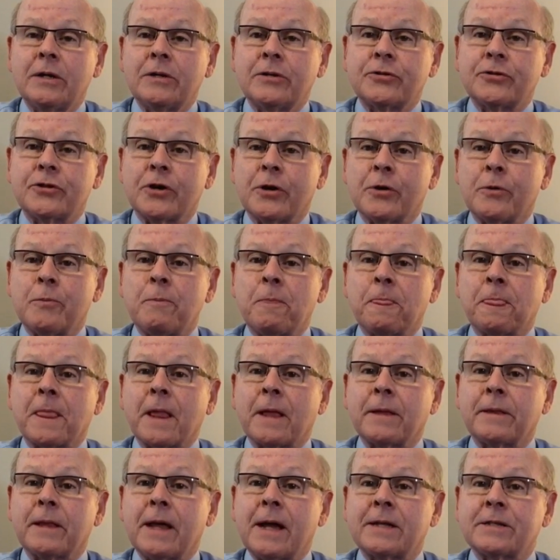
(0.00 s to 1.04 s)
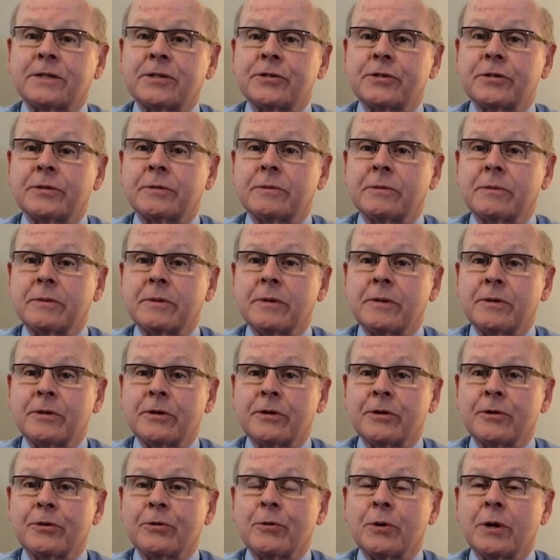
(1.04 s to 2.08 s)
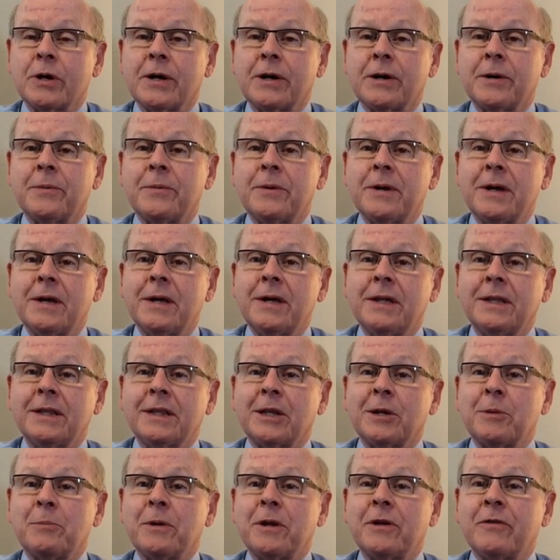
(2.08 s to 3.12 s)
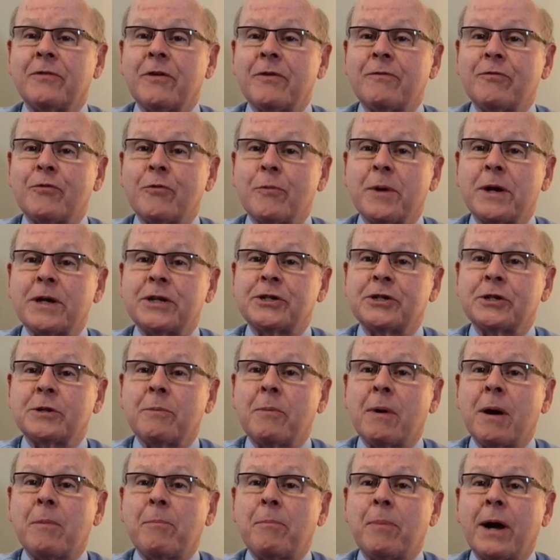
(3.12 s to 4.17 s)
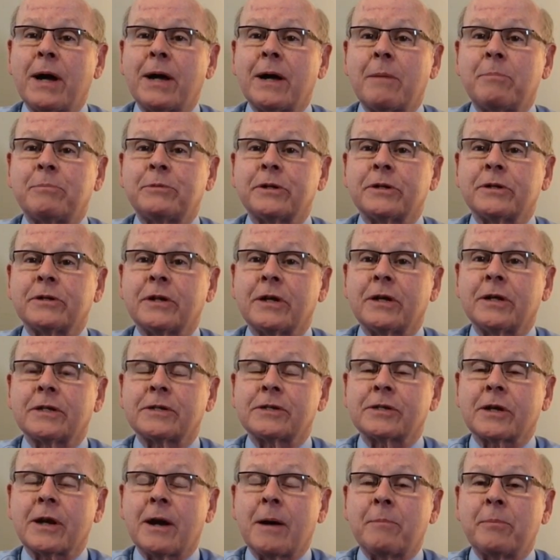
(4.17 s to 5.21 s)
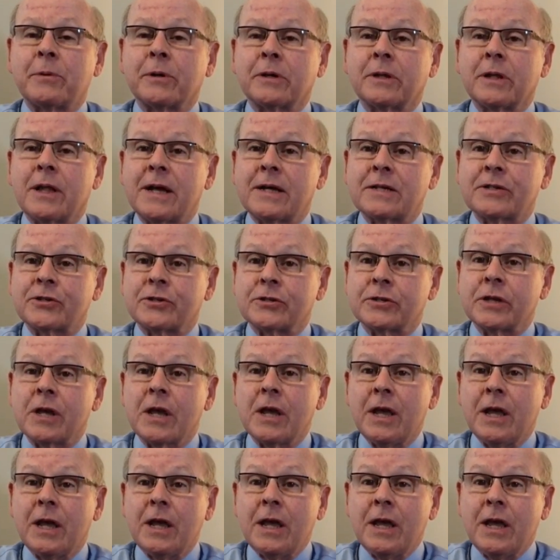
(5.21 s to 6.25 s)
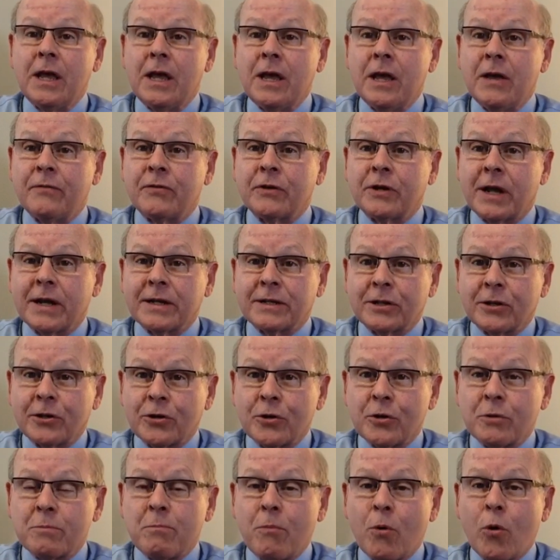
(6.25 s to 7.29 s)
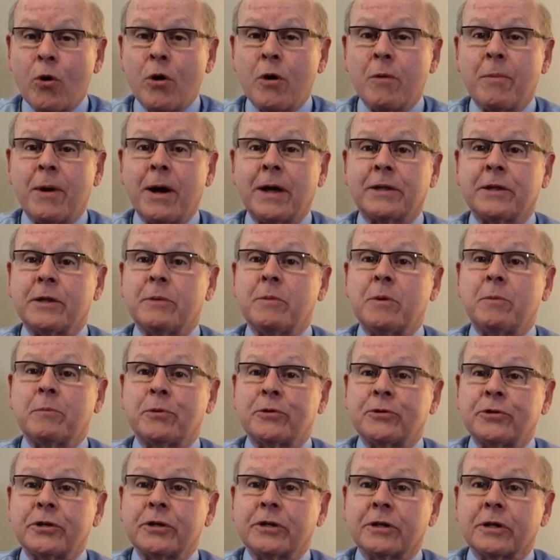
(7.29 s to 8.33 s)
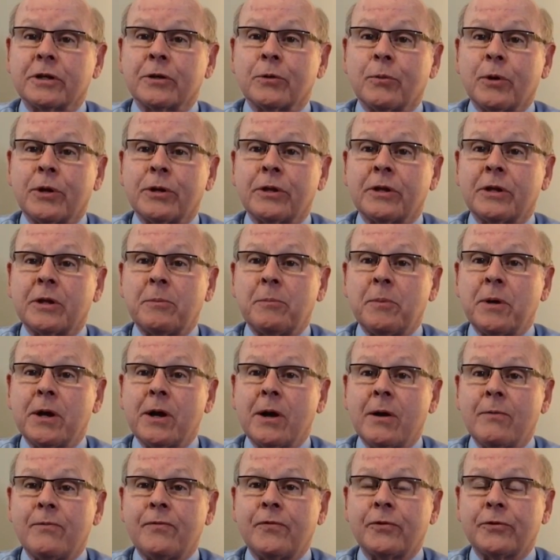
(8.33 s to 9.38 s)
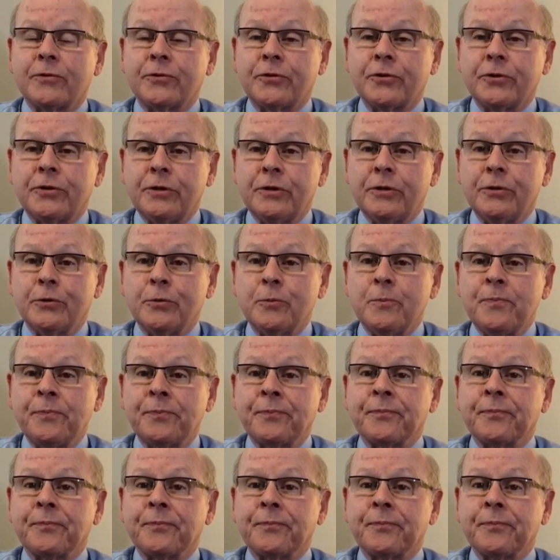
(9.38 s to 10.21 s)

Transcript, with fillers: So that's your uh, little bit of information about bioptic telescopic glasses. If you'd like to learn more about them, and particularly whether they'd be helpful to you,